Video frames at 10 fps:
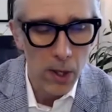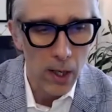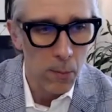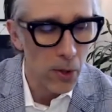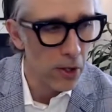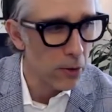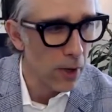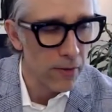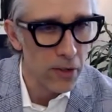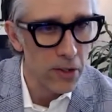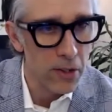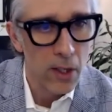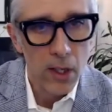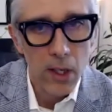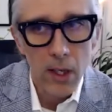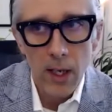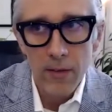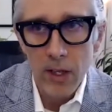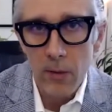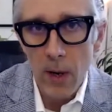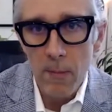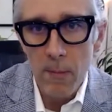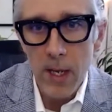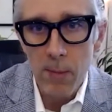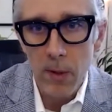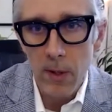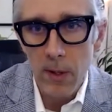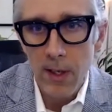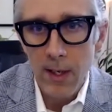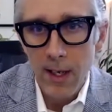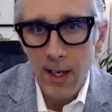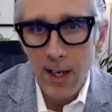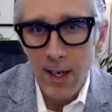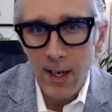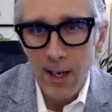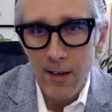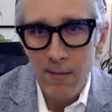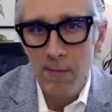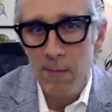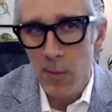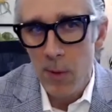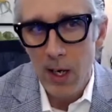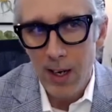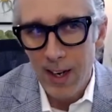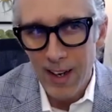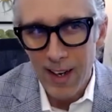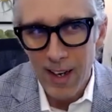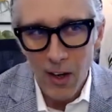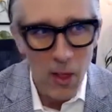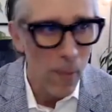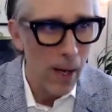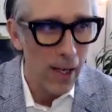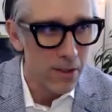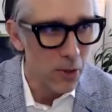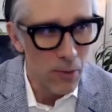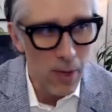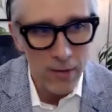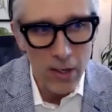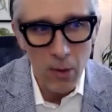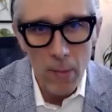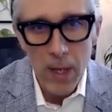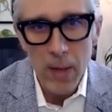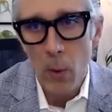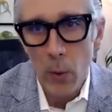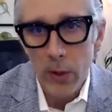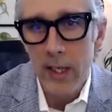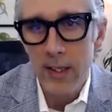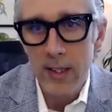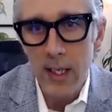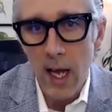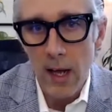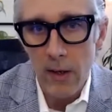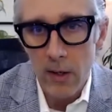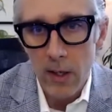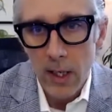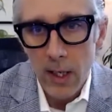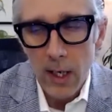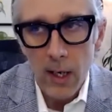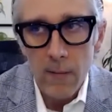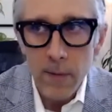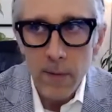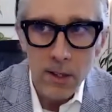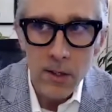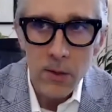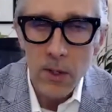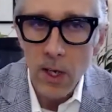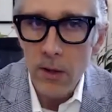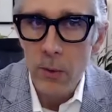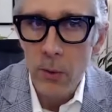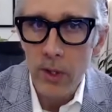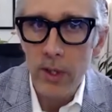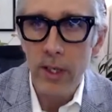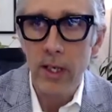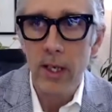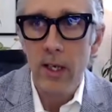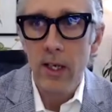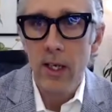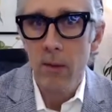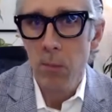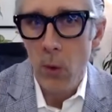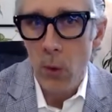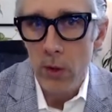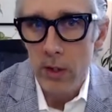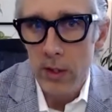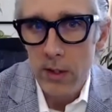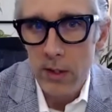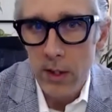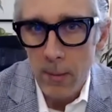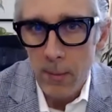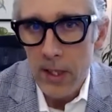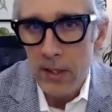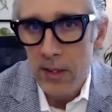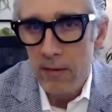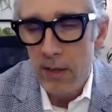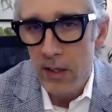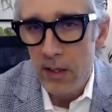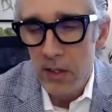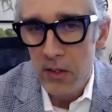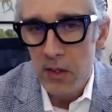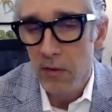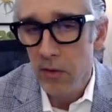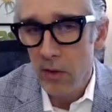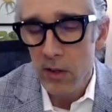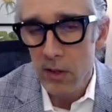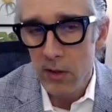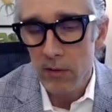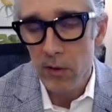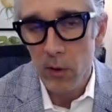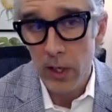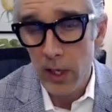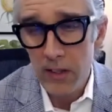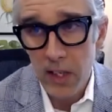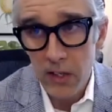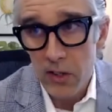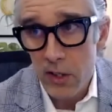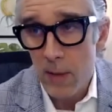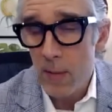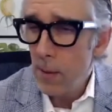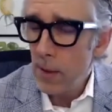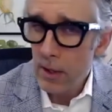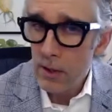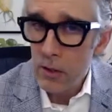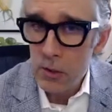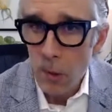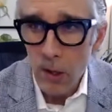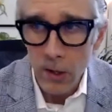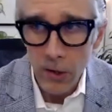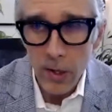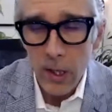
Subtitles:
Bernardo referenced having the right people on the bus, or having the right people working together. That's also another really important piece of this. And so for organizations that may be a little smaller